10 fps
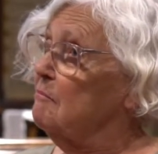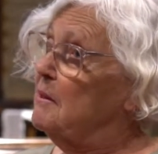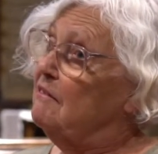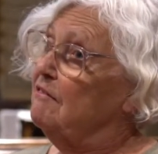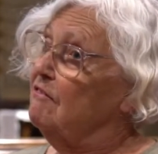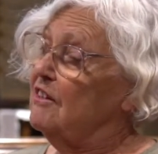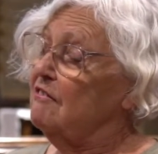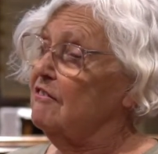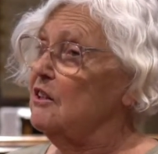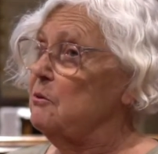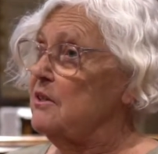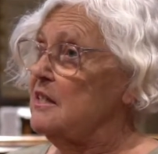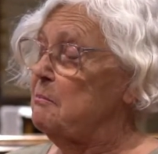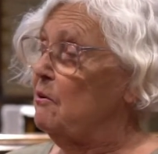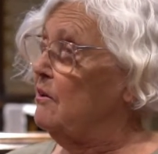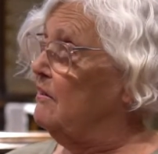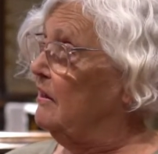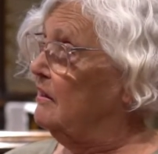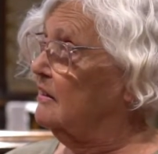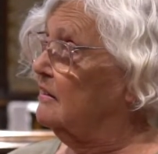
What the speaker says: being refilled with the Spirit that